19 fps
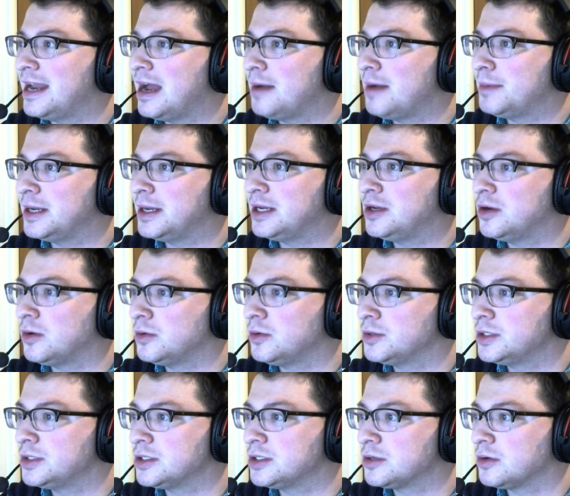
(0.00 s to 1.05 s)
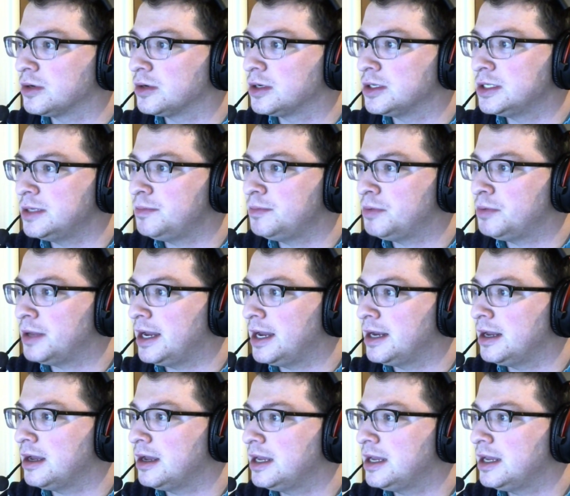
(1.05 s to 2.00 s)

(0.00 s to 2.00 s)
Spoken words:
how many goals he scored because he played.